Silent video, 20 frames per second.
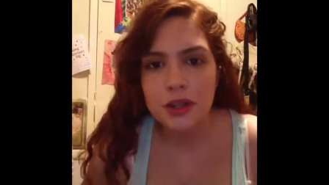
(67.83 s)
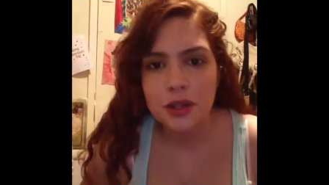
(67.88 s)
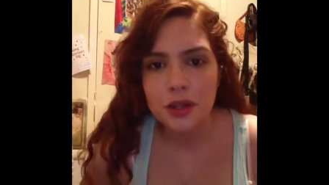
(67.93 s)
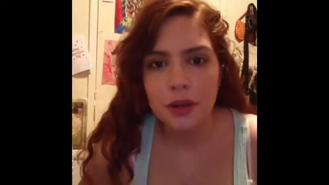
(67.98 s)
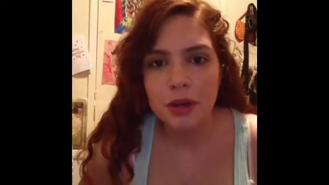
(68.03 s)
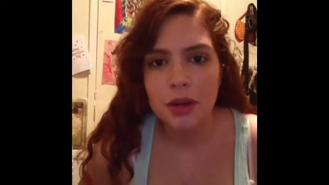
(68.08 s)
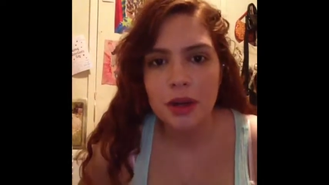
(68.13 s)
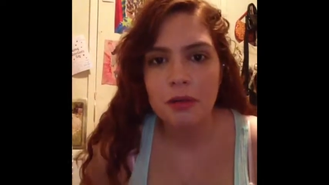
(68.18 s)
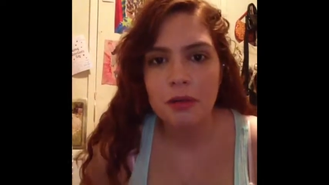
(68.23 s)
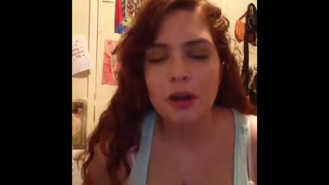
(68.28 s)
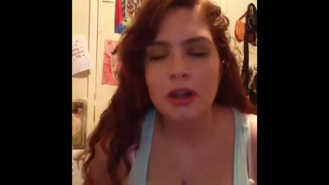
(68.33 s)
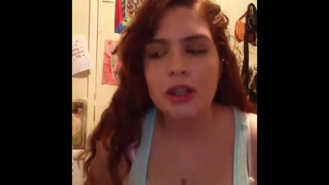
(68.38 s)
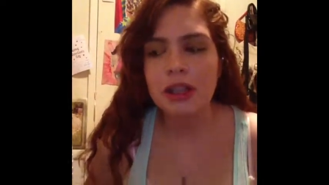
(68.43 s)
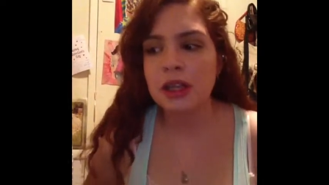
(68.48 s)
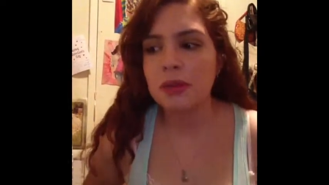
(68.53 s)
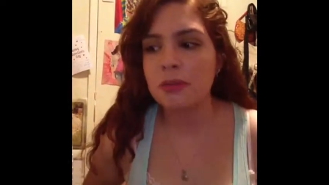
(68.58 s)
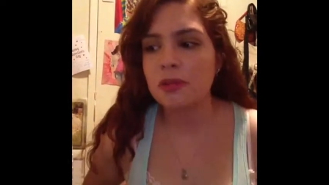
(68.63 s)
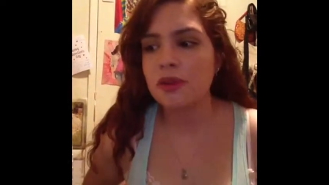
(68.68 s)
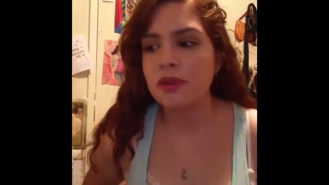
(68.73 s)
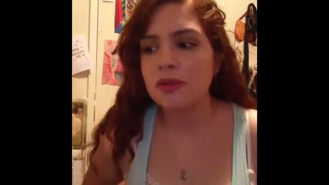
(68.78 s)
You know, I want to
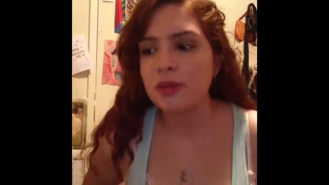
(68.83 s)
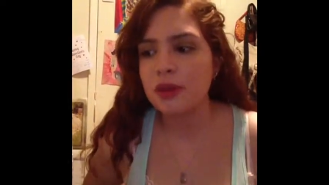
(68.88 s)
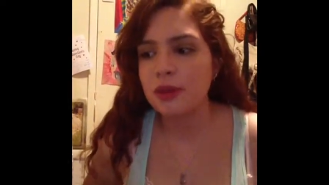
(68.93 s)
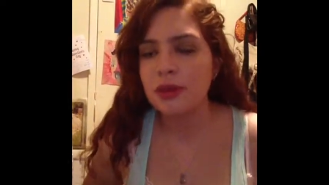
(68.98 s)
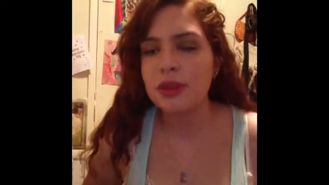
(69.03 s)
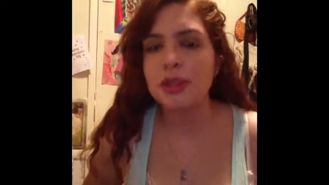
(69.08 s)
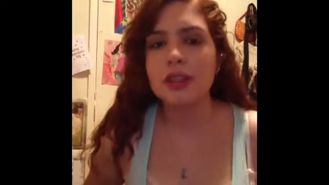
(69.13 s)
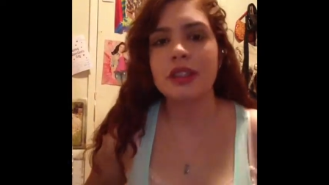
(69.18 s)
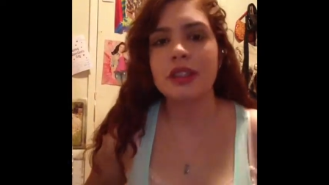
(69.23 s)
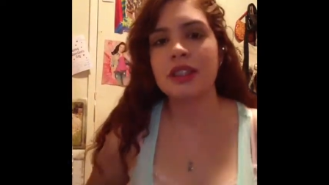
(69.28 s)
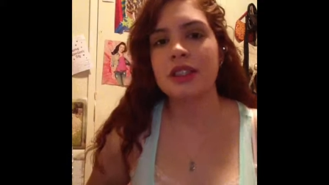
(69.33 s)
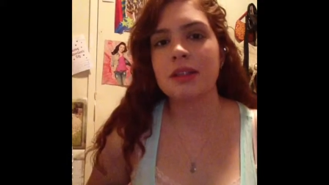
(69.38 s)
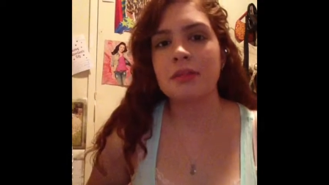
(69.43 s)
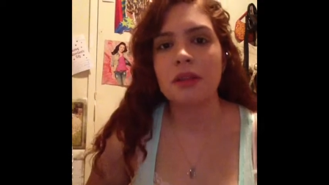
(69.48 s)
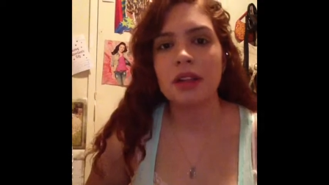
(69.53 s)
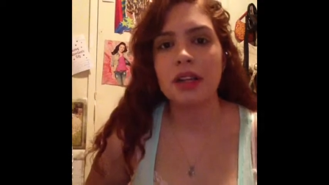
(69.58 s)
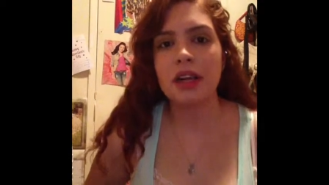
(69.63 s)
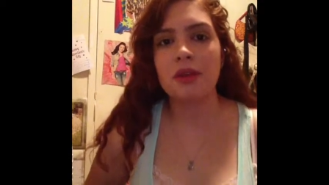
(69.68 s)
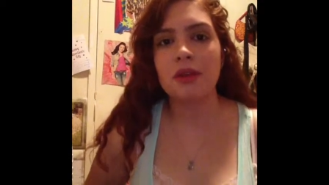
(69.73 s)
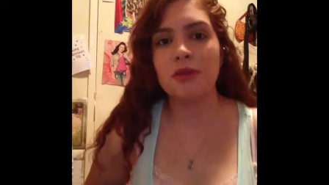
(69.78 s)
get more views because this is
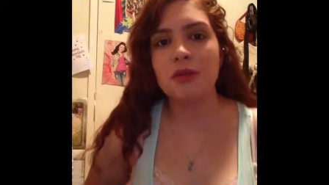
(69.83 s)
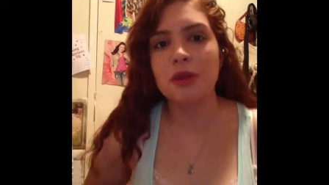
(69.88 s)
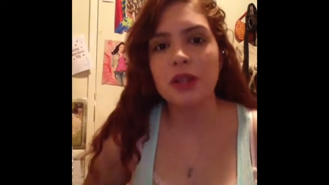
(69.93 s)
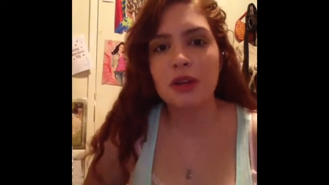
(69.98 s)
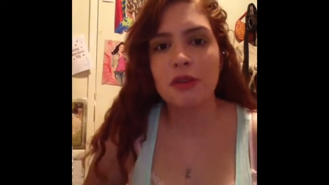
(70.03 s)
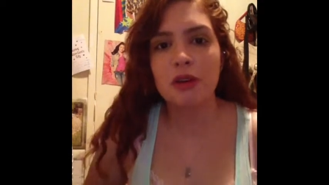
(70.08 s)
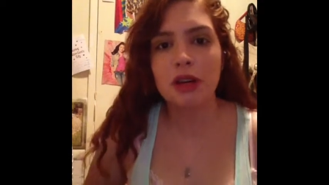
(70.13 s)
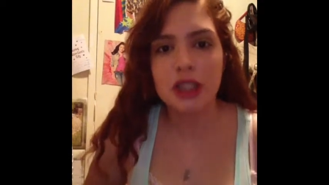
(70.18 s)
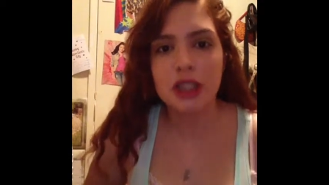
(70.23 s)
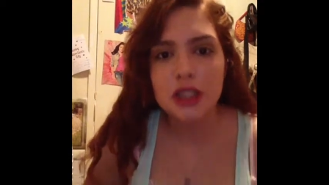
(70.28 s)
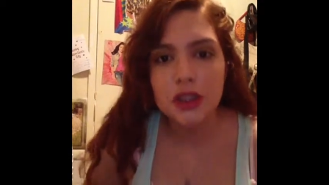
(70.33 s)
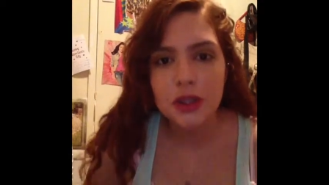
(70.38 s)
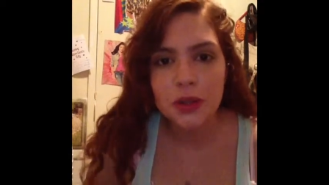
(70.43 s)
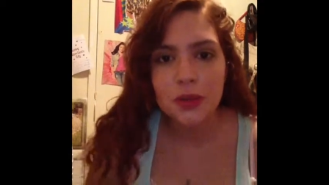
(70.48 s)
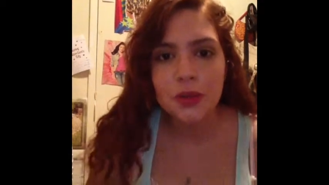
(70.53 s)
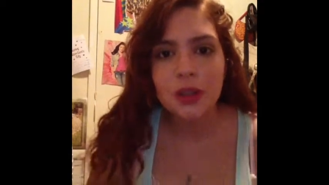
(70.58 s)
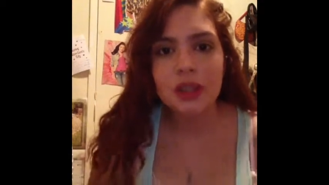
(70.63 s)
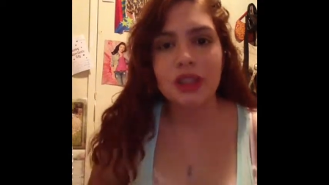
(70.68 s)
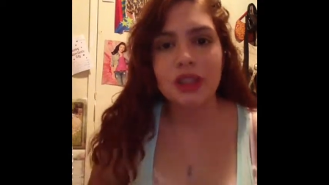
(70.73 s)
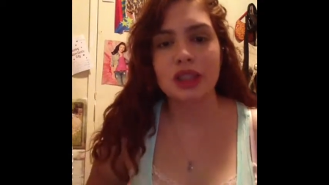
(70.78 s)
something that I really want to
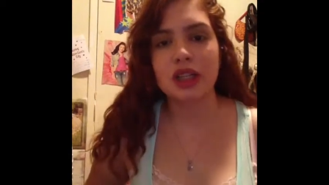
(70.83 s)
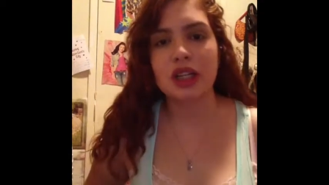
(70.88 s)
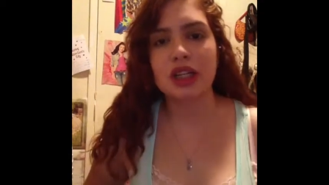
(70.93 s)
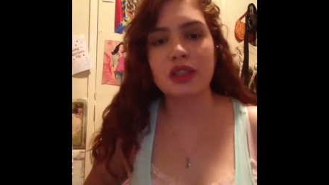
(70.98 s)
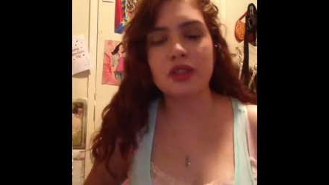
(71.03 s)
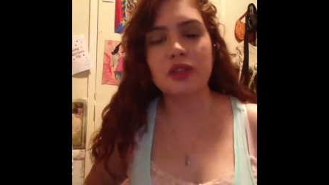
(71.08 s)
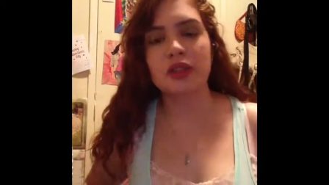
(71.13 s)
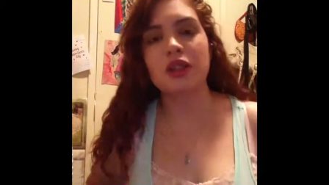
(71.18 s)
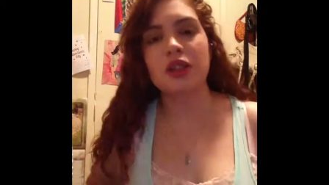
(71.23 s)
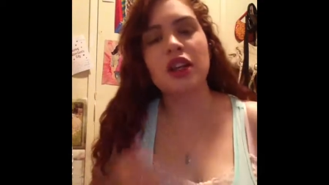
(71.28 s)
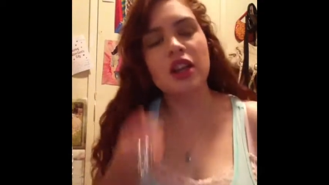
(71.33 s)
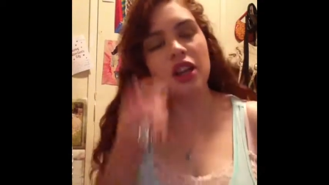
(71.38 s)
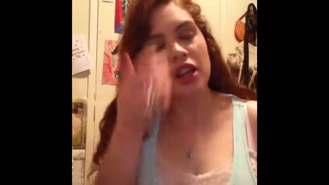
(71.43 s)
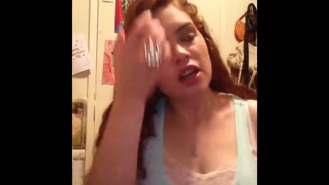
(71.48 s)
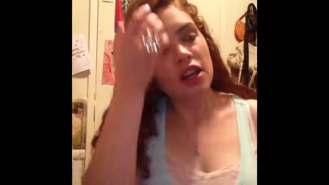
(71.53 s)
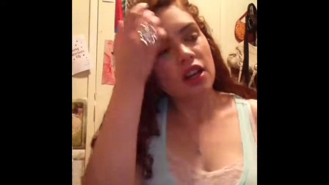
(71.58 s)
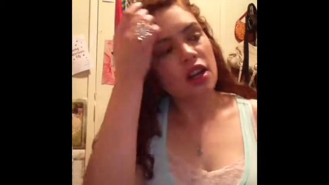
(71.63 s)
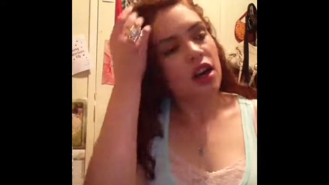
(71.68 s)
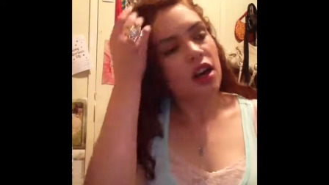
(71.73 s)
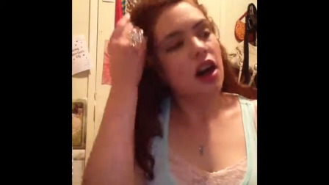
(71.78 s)
do as an extra
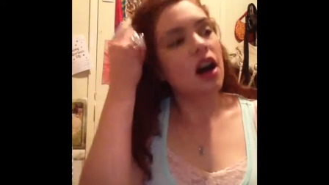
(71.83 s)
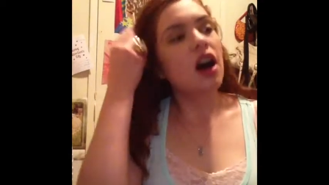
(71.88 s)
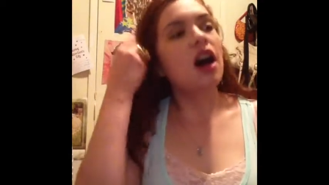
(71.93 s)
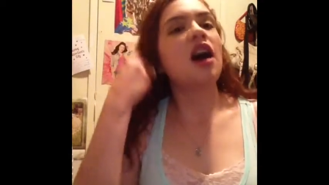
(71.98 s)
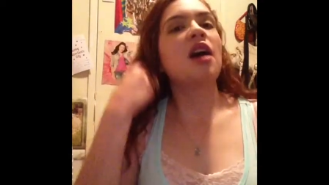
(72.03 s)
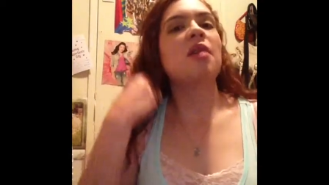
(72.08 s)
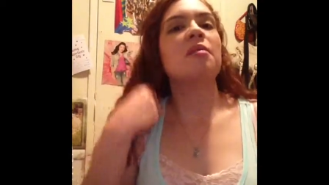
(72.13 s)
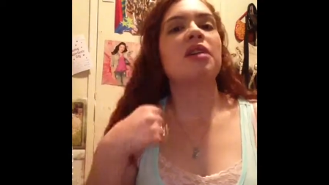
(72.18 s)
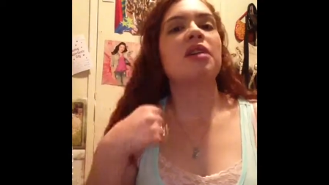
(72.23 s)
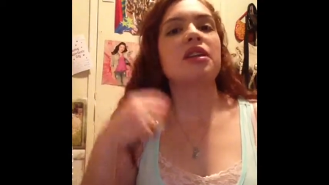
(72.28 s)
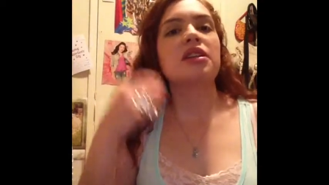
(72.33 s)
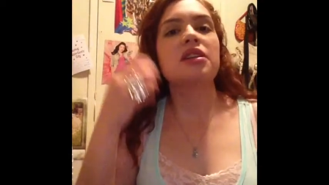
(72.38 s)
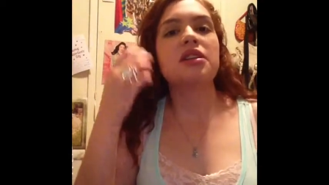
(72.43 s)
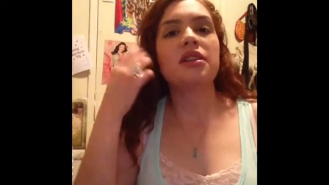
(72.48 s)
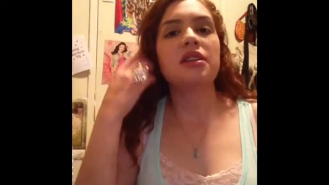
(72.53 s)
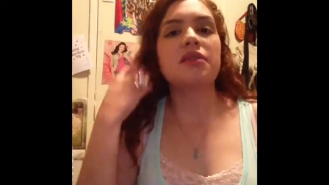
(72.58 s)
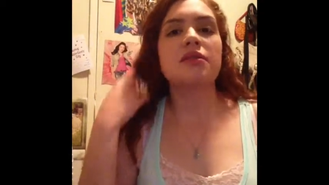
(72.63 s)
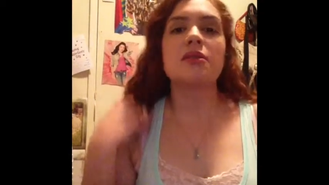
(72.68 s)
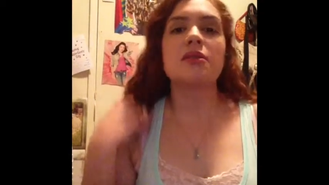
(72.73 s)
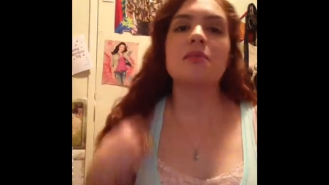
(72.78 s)
hobby and
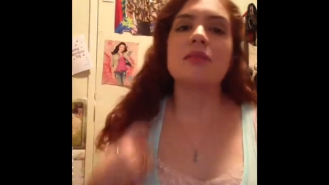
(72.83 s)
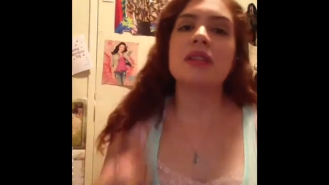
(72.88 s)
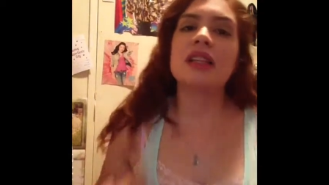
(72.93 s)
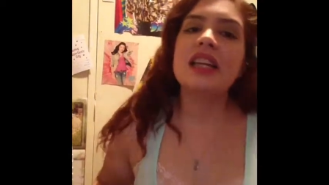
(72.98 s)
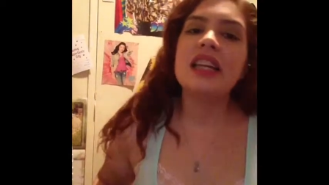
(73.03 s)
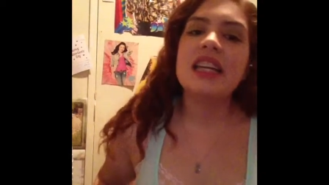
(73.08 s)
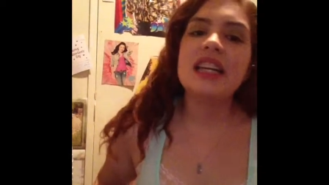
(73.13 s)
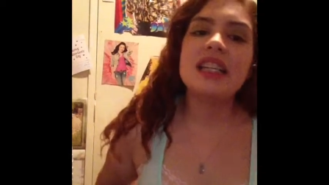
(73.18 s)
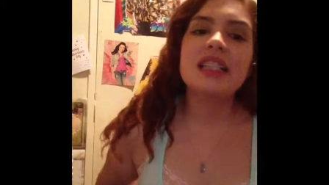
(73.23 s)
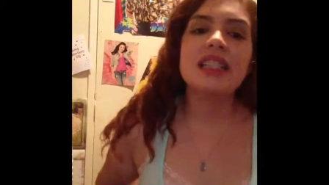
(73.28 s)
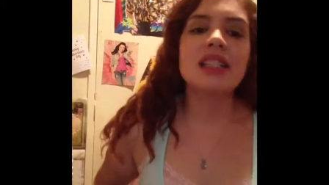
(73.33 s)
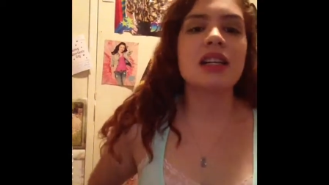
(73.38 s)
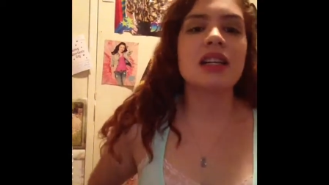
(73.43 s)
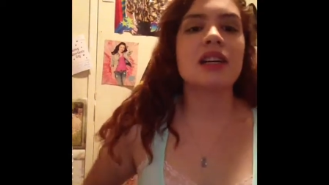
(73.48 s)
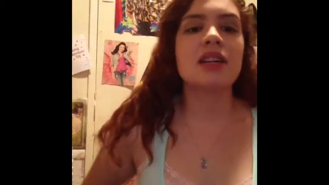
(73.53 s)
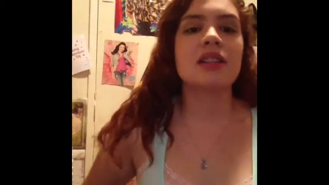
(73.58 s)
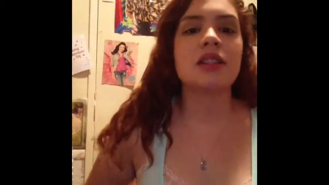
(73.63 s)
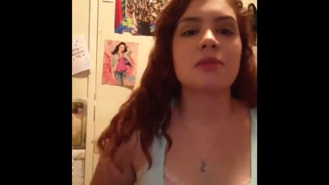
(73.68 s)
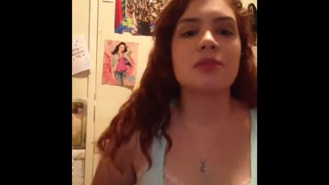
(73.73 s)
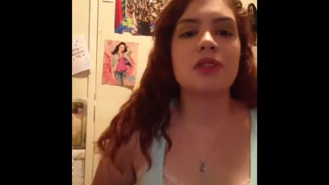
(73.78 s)
stuff. So please
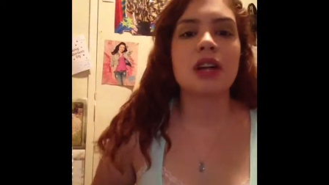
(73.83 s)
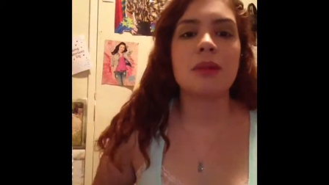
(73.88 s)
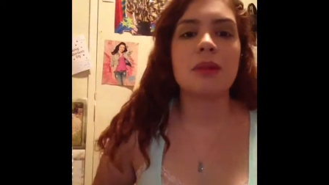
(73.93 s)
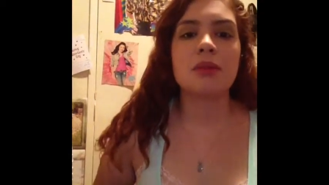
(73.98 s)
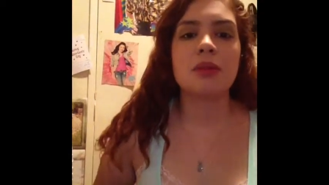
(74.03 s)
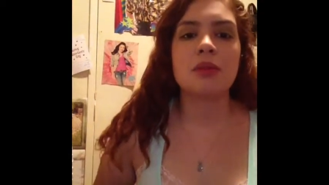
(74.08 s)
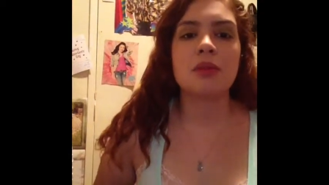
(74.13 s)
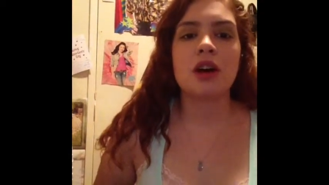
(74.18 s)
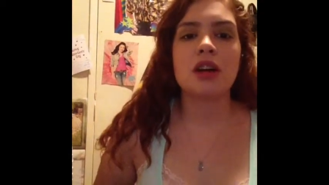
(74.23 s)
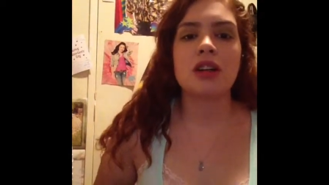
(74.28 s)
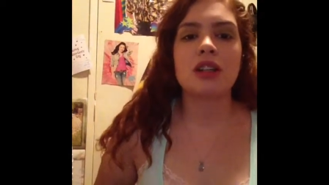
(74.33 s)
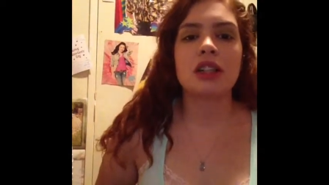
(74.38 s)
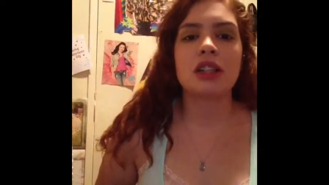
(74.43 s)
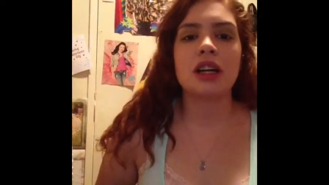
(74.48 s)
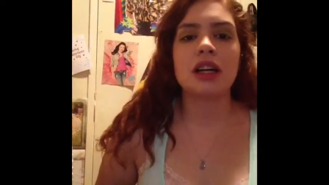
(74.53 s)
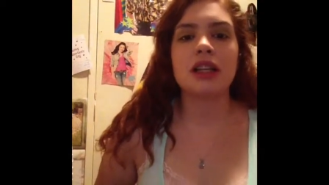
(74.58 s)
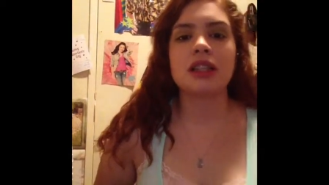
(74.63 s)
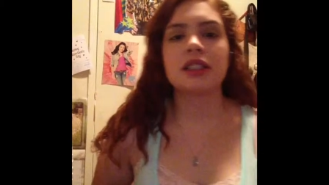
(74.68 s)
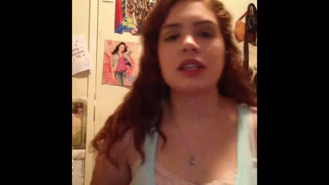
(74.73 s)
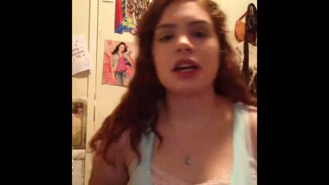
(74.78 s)
subscribe and watch,
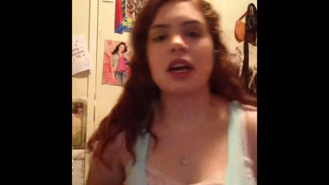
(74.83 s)
guys.